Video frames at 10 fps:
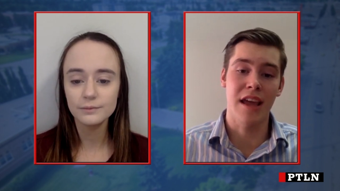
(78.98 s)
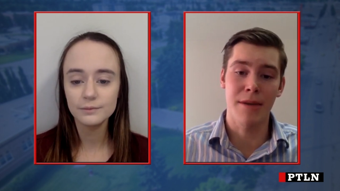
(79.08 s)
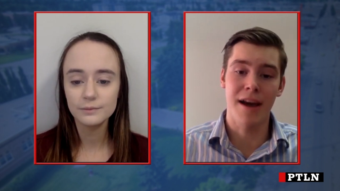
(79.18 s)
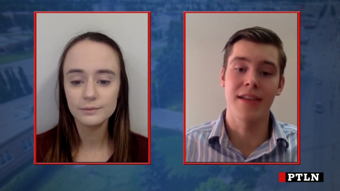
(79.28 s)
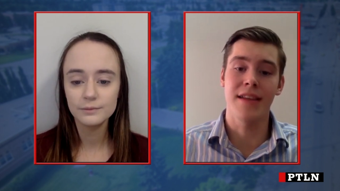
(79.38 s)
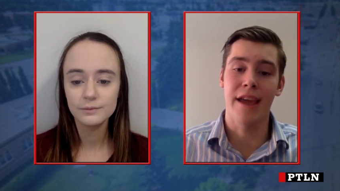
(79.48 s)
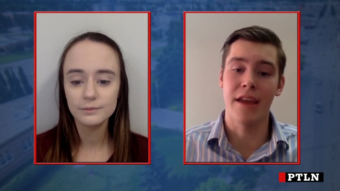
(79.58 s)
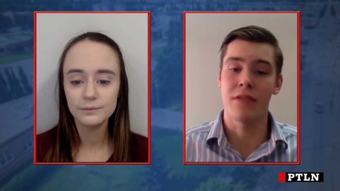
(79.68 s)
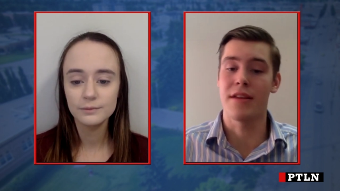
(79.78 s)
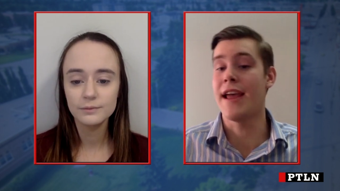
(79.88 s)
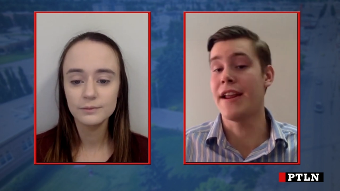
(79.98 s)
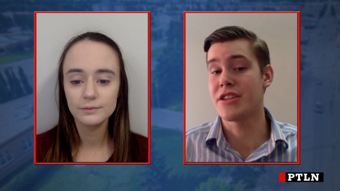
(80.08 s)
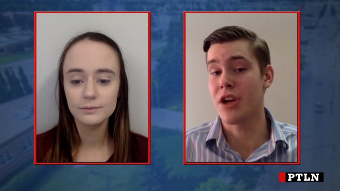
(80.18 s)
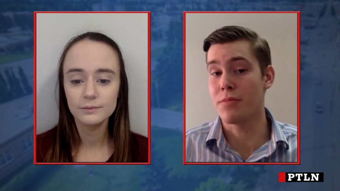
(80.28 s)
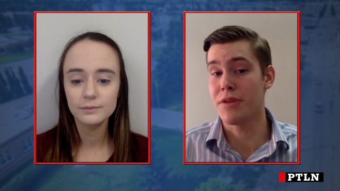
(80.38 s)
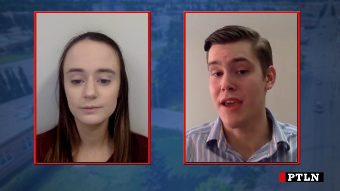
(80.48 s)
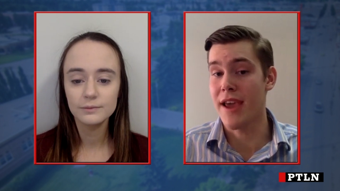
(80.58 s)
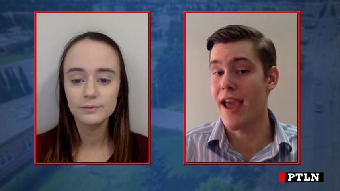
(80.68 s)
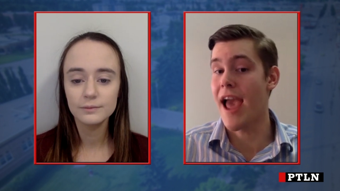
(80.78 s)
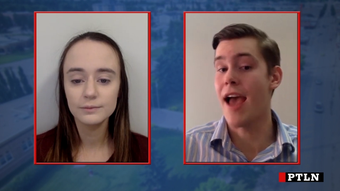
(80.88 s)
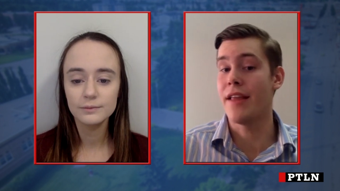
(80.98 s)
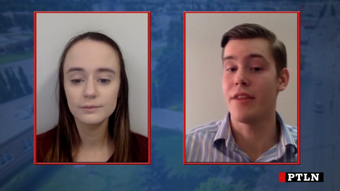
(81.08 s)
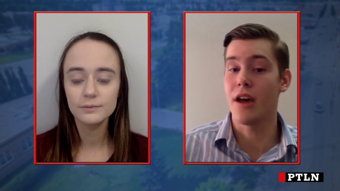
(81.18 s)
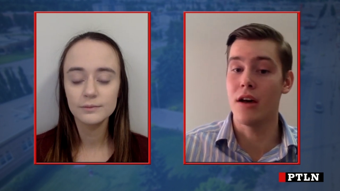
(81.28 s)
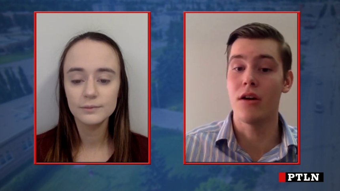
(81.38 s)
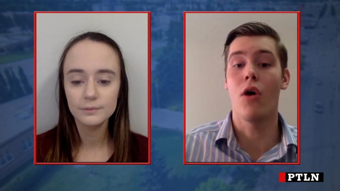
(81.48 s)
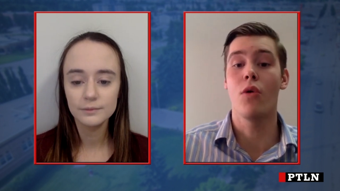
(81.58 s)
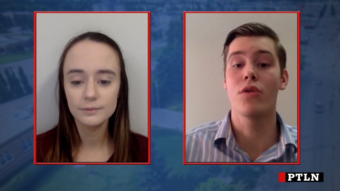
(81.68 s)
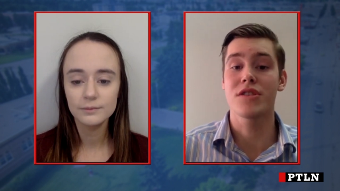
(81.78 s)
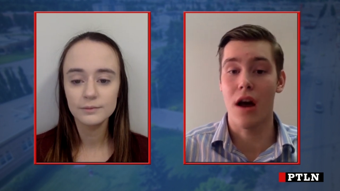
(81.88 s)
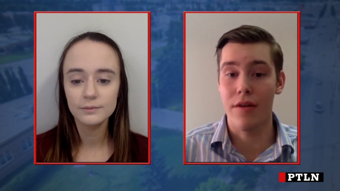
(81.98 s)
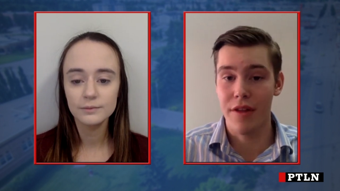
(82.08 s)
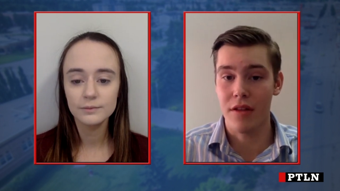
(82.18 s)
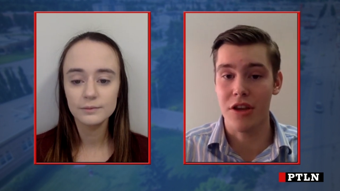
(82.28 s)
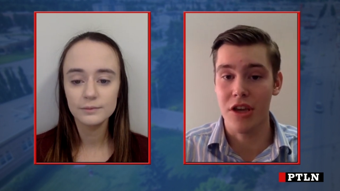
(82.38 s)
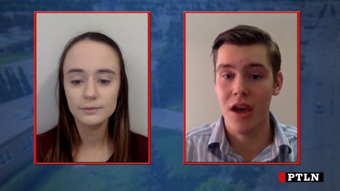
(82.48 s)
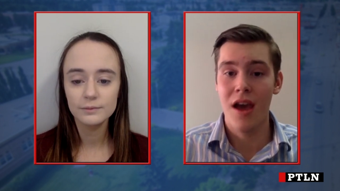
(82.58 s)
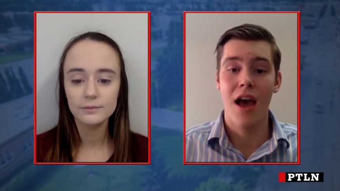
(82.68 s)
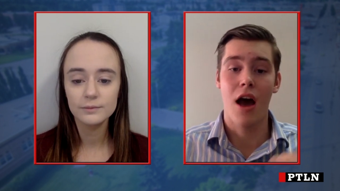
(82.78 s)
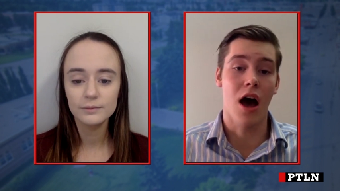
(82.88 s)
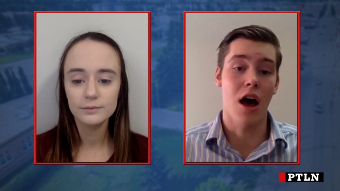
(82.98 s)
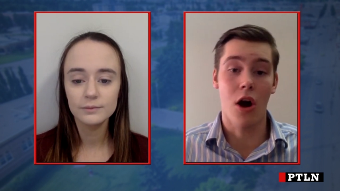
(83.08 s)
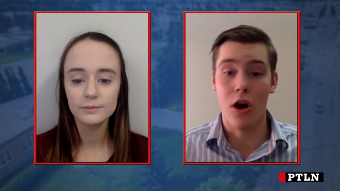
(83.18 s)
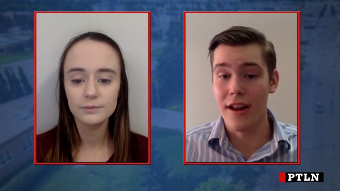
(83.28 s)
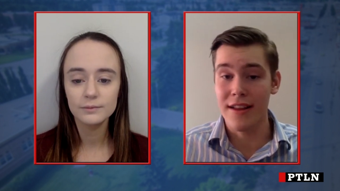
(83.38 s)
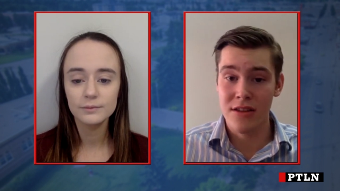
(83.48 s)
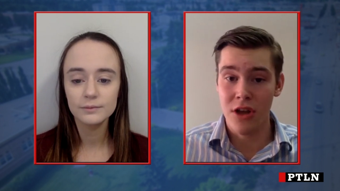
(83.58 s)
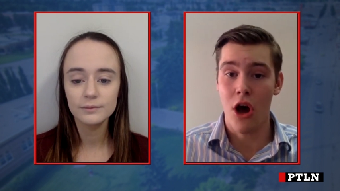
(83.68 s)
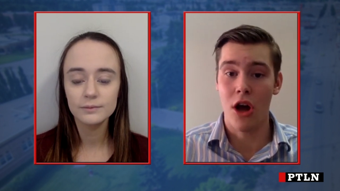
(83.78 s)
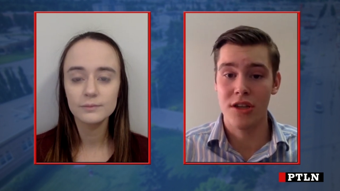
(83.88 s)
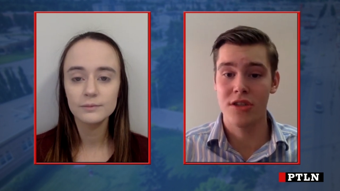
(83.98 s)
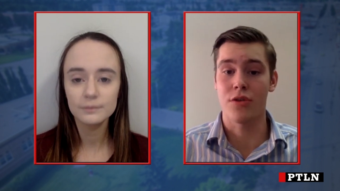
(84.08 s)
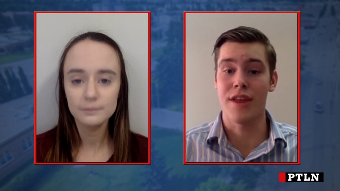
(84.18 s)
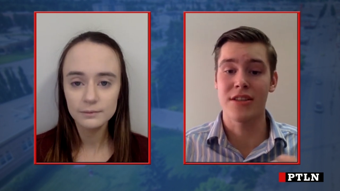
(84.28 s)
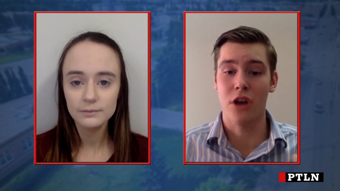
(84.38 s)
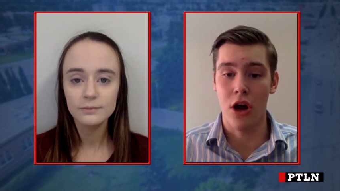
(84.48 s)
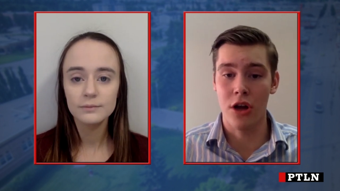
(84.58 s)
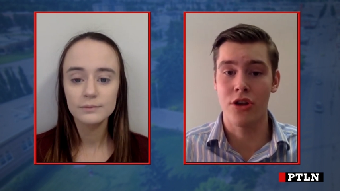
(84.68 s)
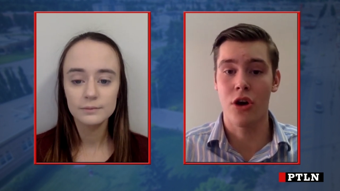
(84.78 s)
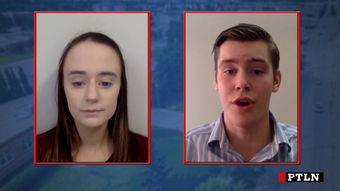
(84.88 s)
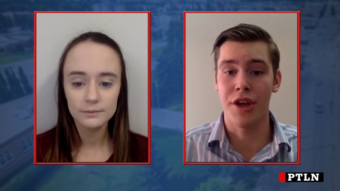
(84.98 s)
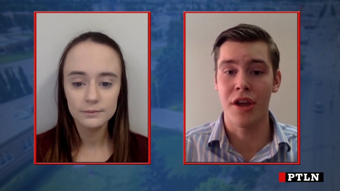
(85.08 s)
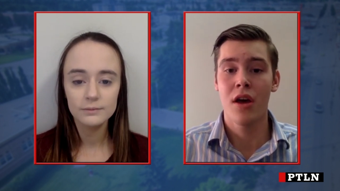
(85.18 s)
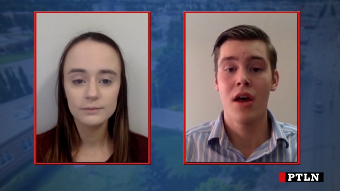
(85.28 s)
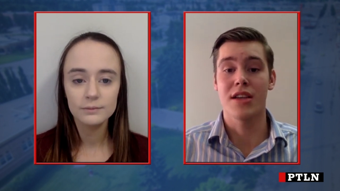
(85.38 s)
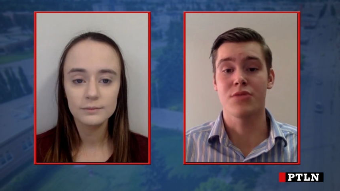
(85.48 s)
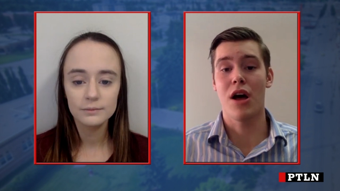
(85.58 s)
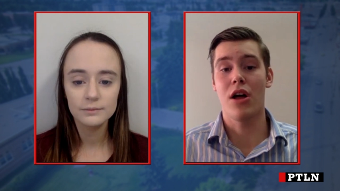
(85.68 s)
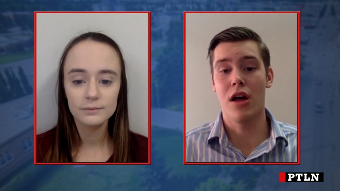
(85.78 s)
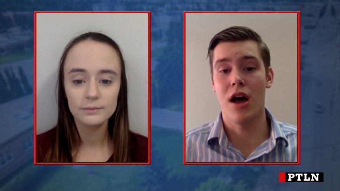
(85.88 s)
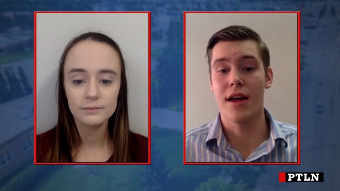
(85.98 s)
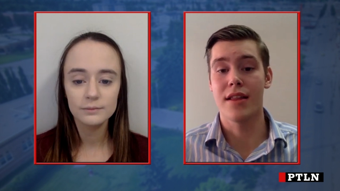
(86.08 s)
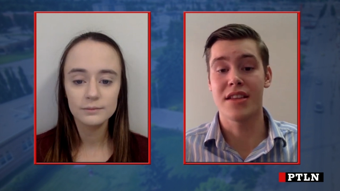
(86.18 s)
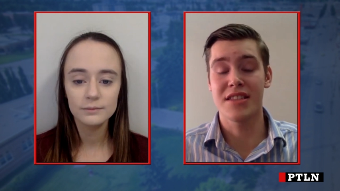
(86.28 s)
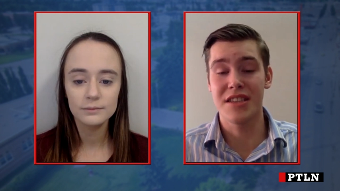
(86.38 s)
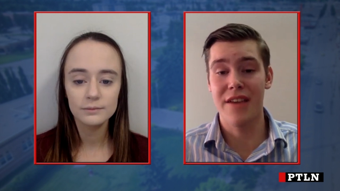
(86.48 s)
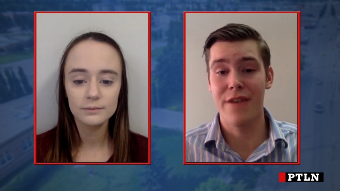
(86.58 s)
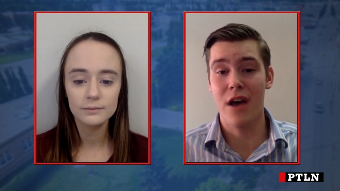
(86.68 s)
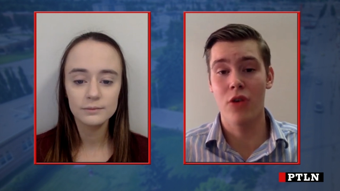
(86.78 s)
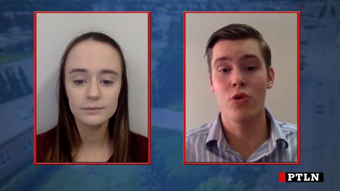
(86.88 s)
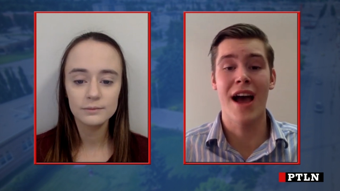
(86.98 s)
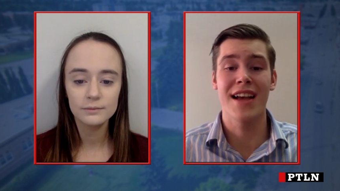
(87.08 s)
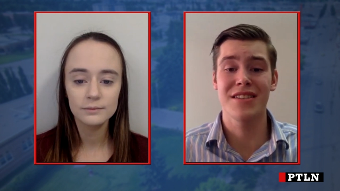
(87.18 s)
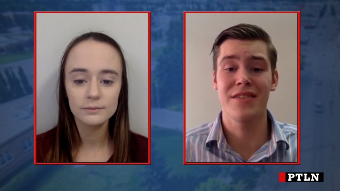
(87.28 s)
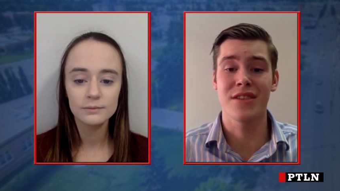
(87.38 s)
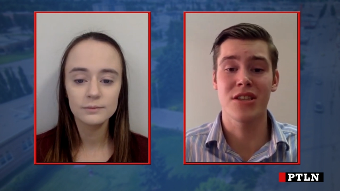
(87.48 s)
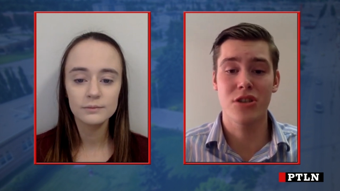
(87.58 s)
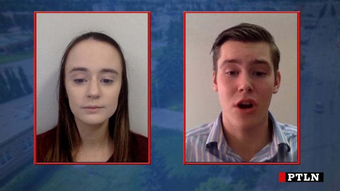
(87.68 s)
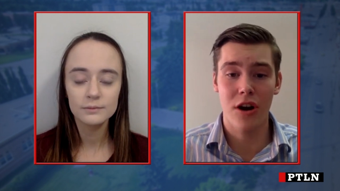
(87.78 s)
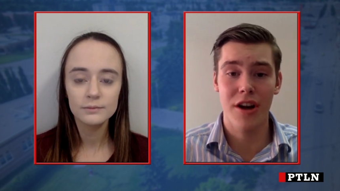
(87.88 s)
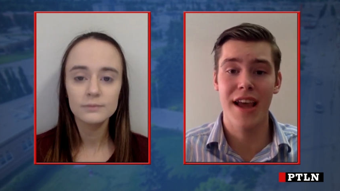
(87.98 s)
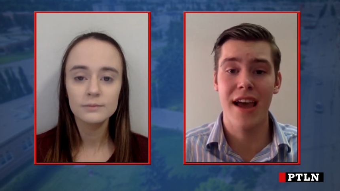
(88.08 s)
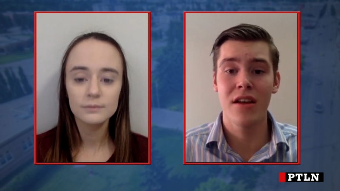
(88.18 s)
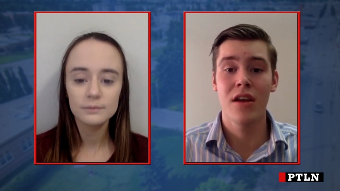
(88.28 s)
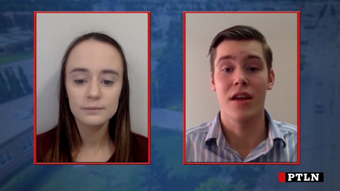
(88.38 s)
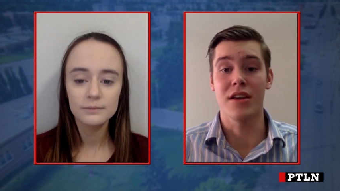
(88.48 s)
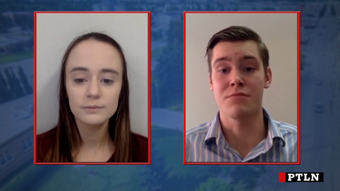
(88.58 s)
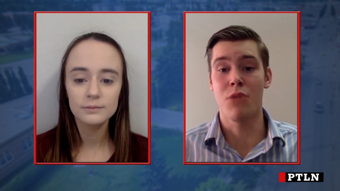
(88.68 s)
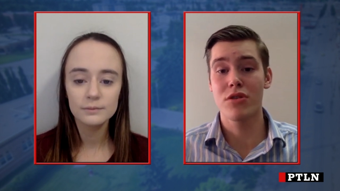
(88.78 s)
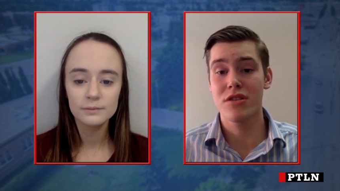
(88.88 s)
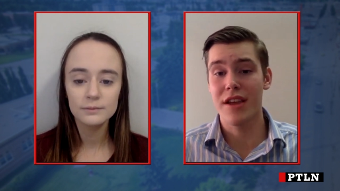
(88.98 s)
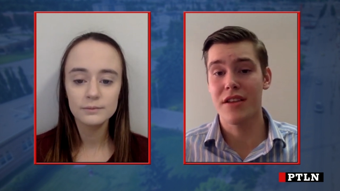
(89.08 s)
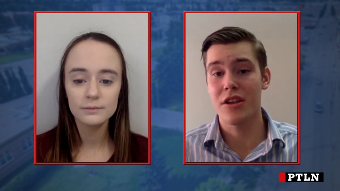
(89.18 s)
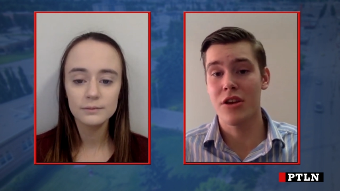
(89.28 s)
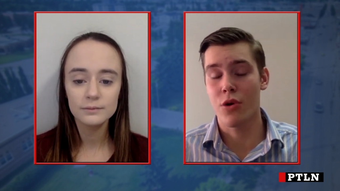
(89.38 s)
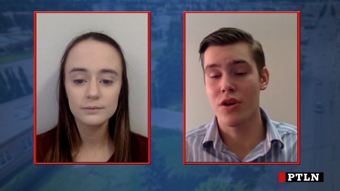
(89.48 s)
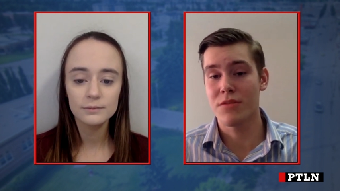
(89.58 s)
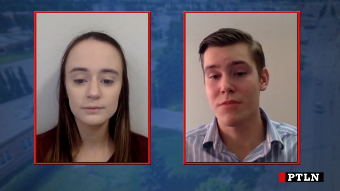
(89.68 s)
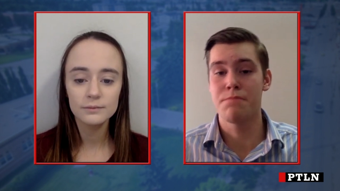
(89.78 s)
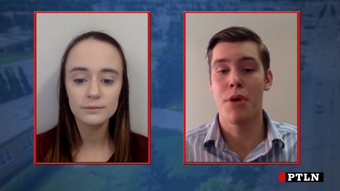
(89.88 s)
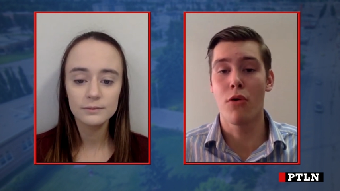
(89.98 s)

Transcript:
Speaker 1: day by day, the NHLPA and the owners of the league uh, are in talks, so that's ongoing. As well, uh, the CFL, who hasn't even started yet, is most likely going to be